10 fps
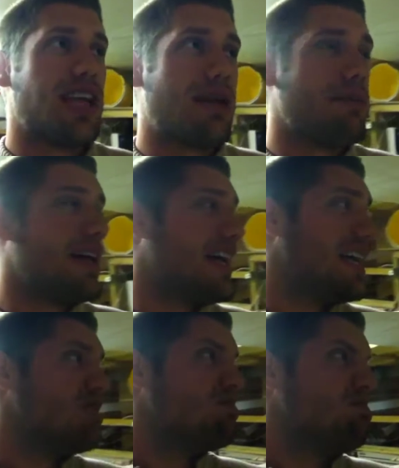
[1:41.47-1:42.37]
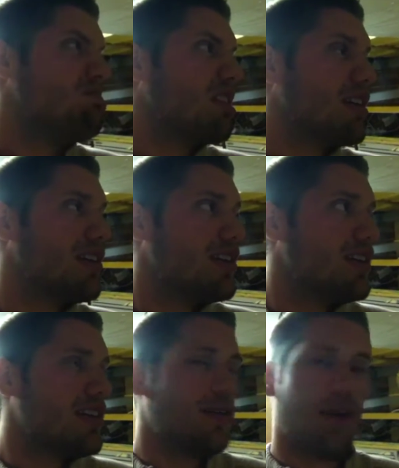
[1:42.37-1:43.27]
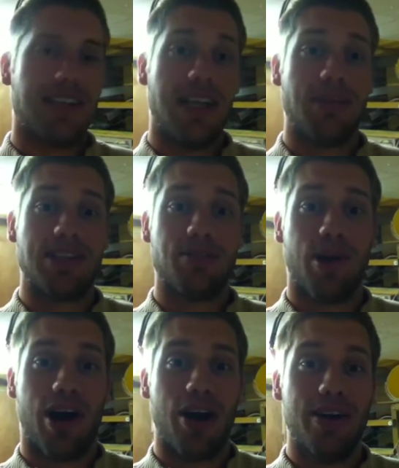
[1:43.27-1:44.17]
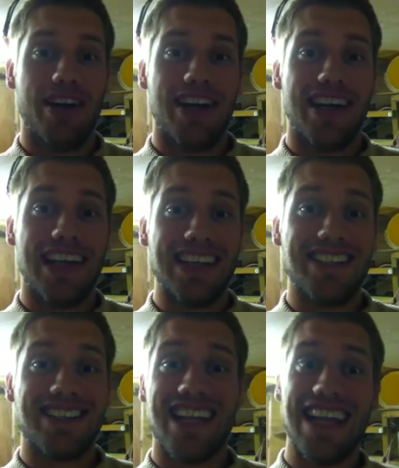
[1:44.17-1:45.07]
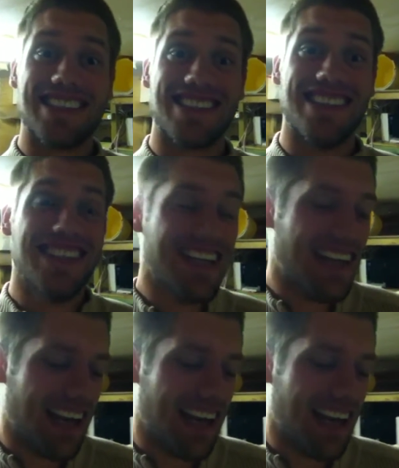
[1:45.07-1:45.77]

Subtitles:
take me, it'll take me tomorrow at least. So that's good.